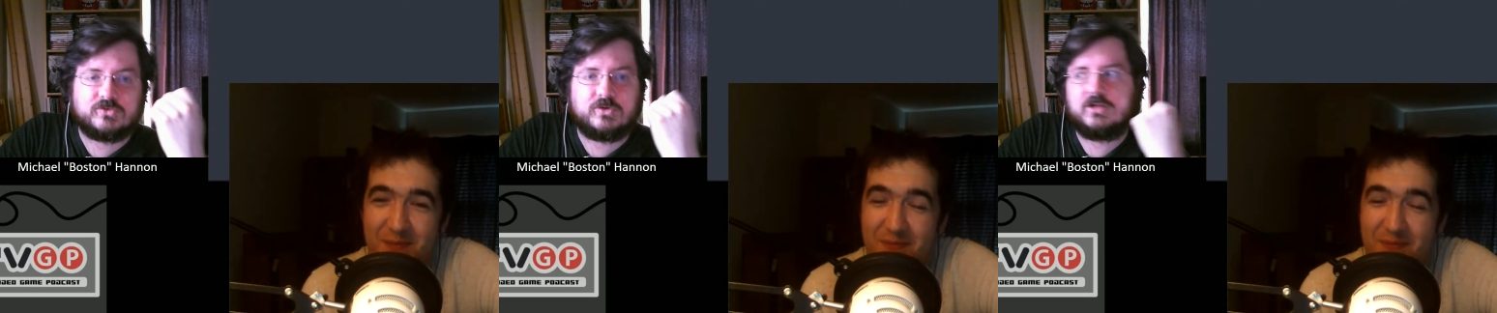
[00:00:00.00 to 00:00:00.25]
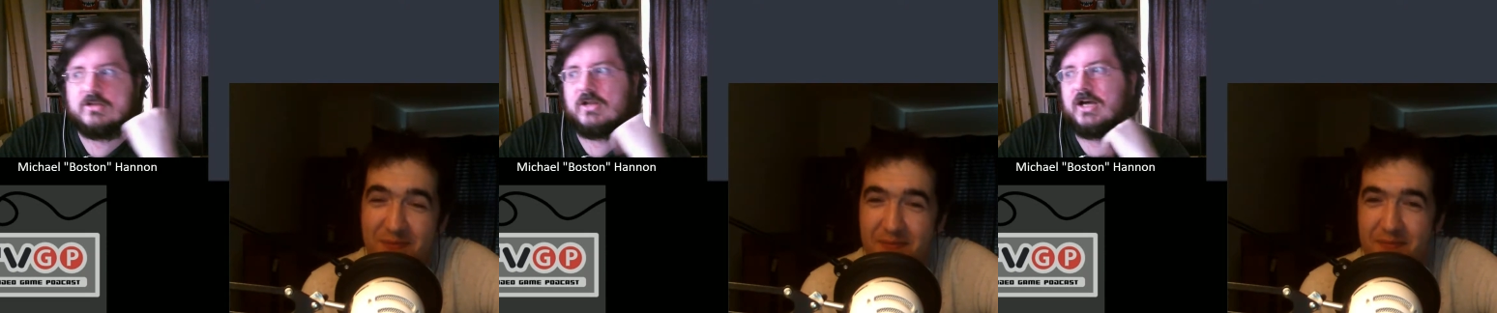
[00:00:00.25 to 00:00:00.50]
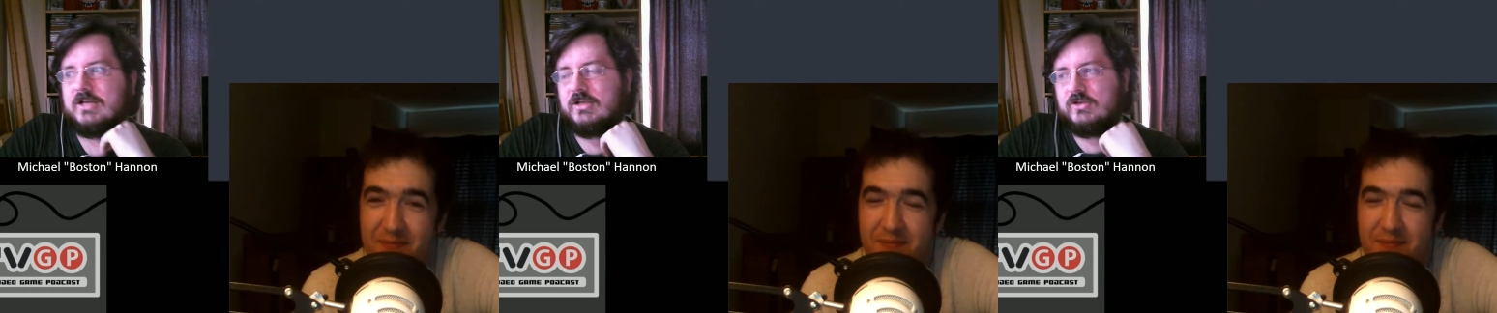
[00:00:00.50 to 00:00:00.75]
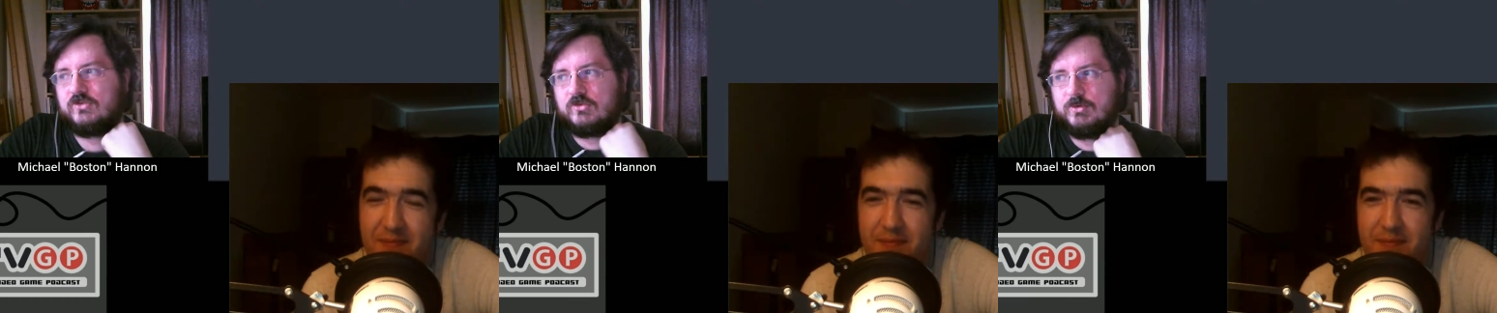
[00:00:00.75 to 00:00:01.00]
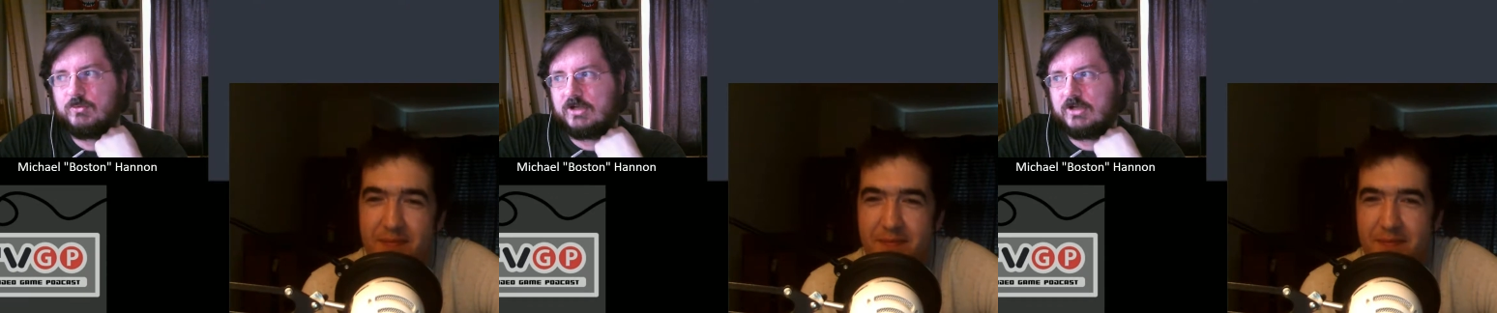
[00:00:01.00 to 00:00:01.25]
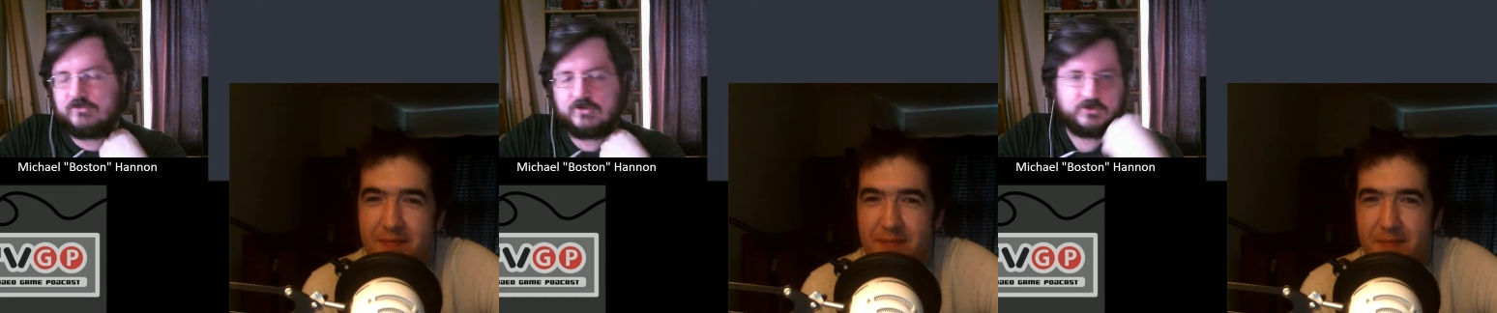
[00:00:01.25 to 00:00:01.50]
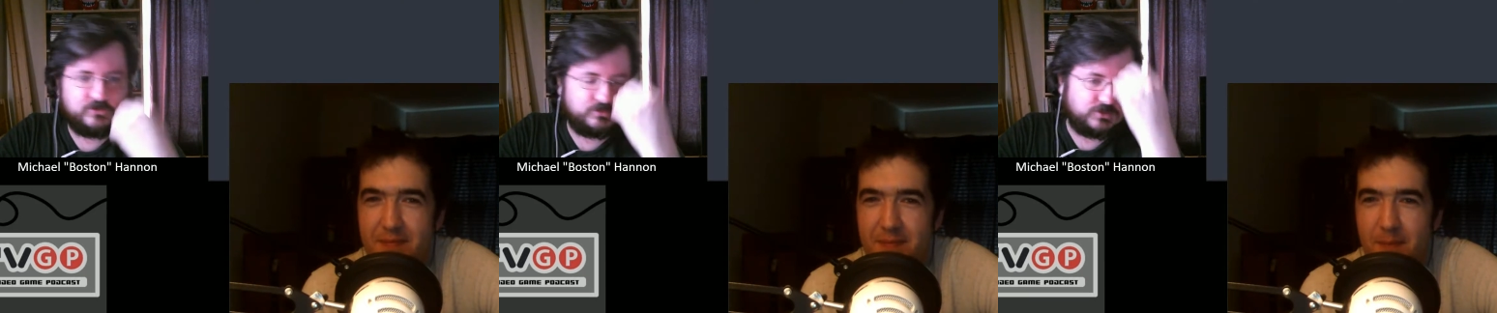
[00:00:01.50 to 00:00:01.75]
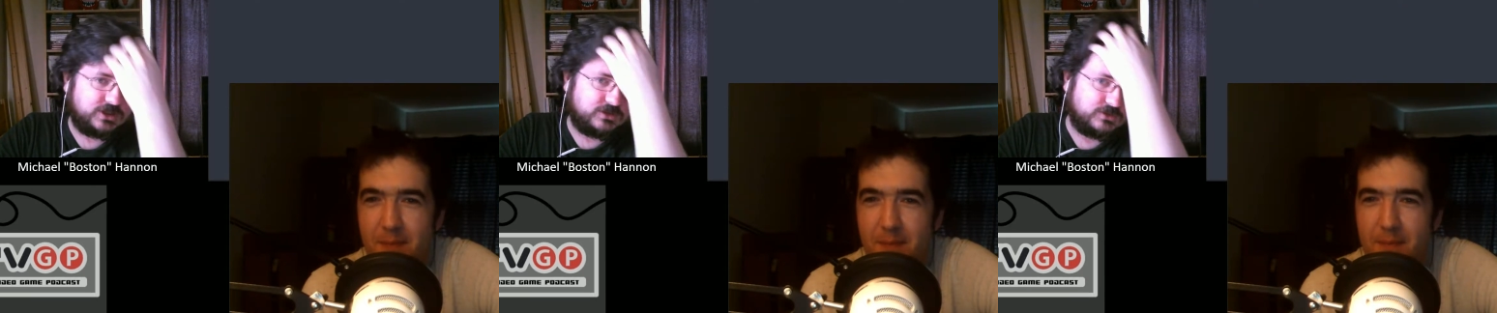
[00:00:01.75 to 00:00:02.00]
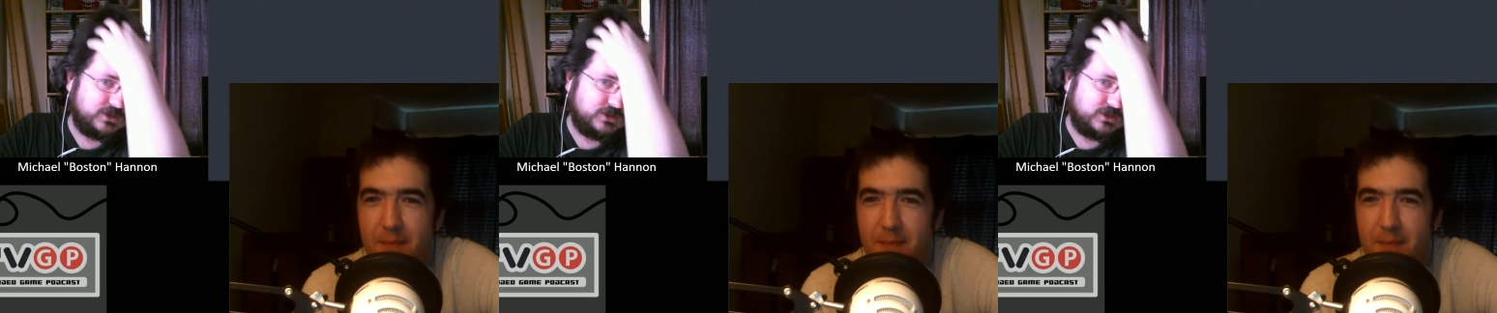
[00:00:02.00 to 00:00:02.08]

Speaker 1: I'll, I, uh, it took me a while to figure this one out.